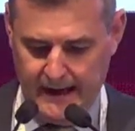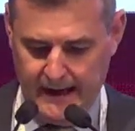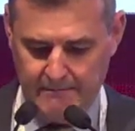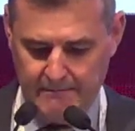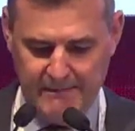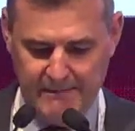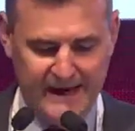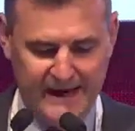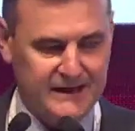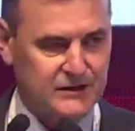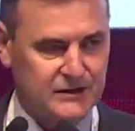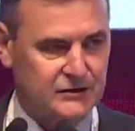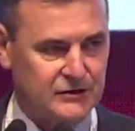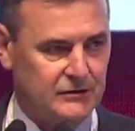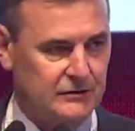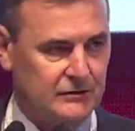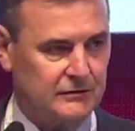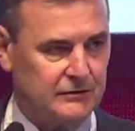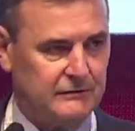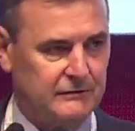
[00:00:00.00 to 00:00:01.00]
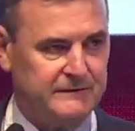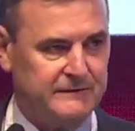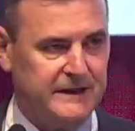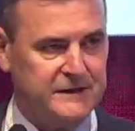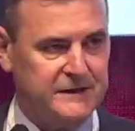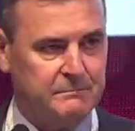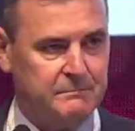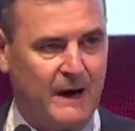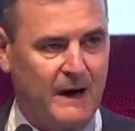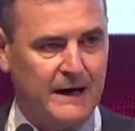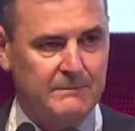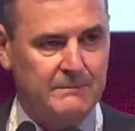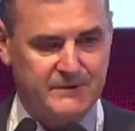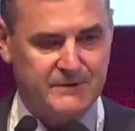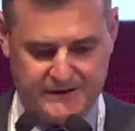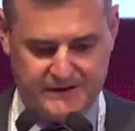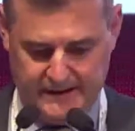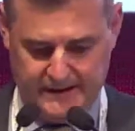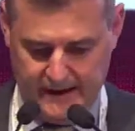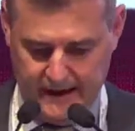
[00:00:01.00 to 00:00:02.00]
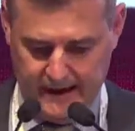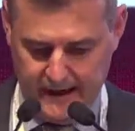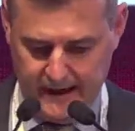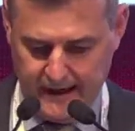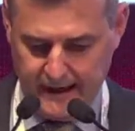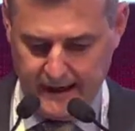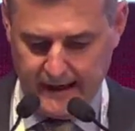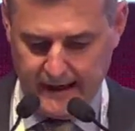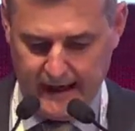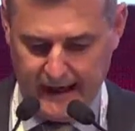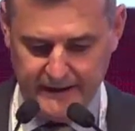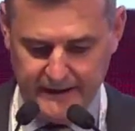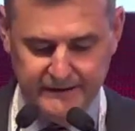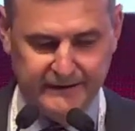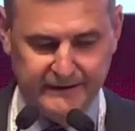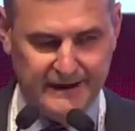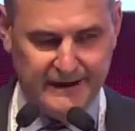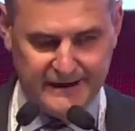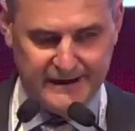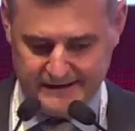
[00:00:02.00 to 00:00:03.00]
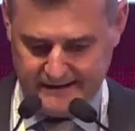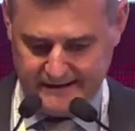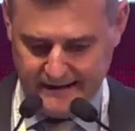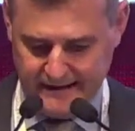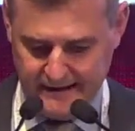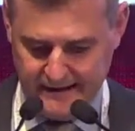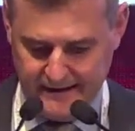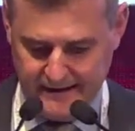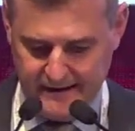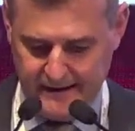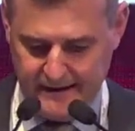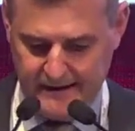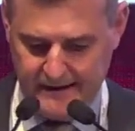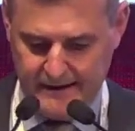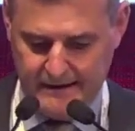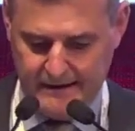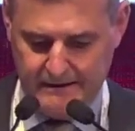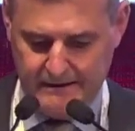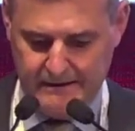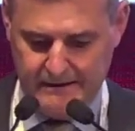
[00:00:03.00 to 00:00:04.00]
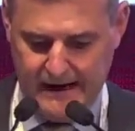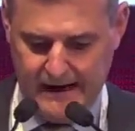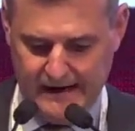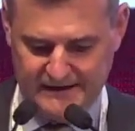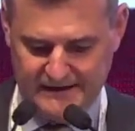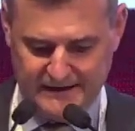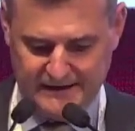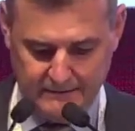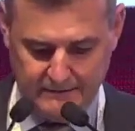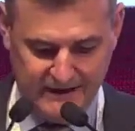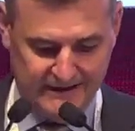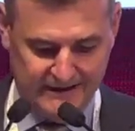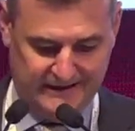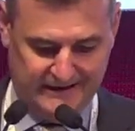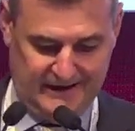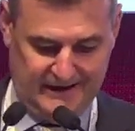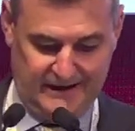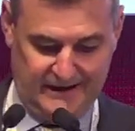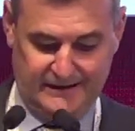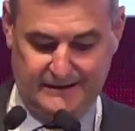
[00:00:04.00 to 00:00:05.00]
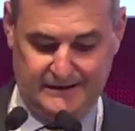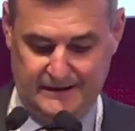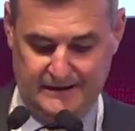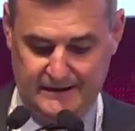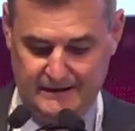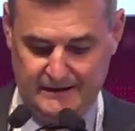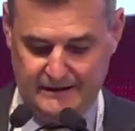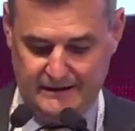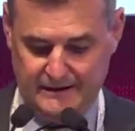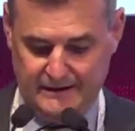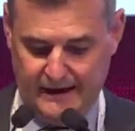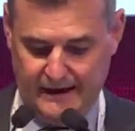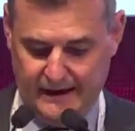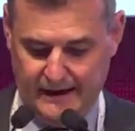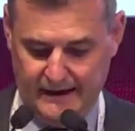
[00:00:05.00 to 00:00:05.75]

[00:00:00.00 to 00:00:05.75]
makes these pipes extremely interesting